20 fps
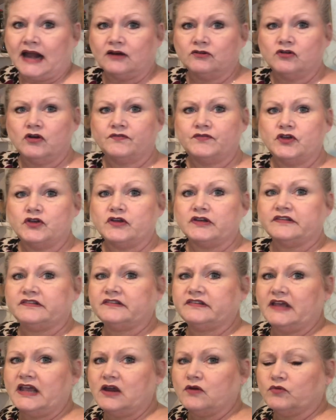don't know if you can
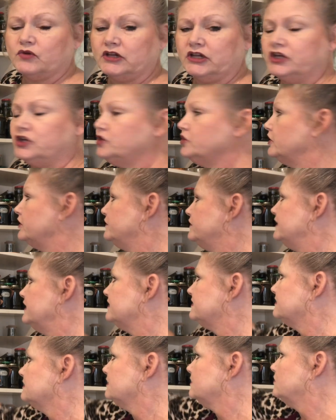see it really good.
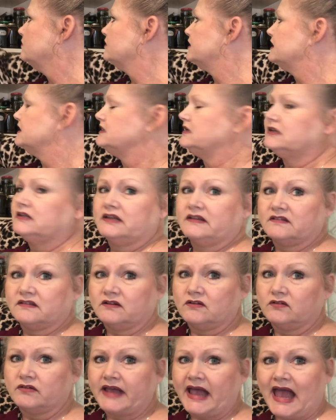This
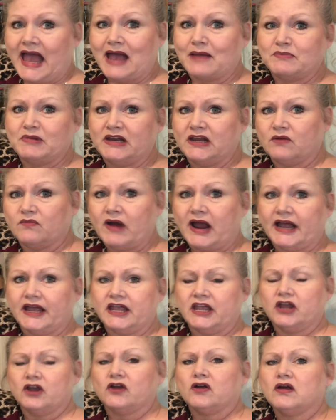little cabinet right
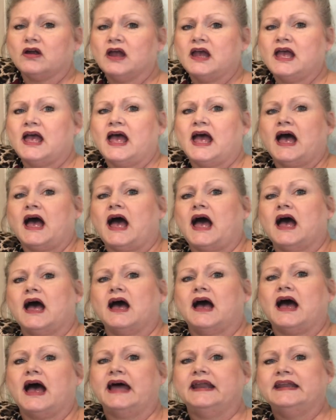here,
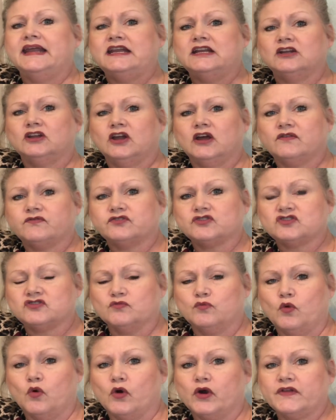I need to look for
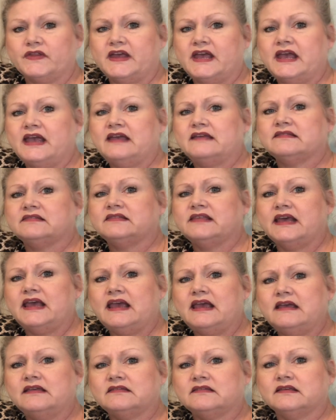some more of these.
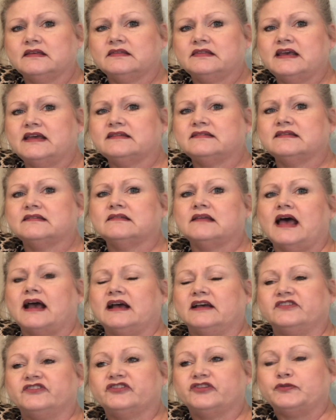This is
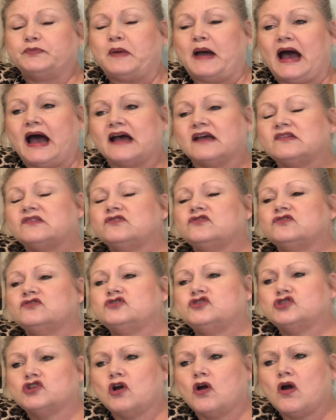like a spice
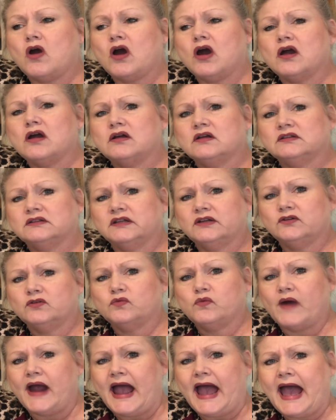jar
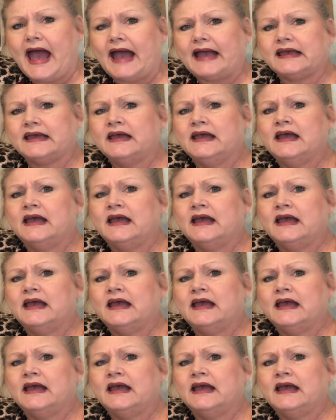little rack.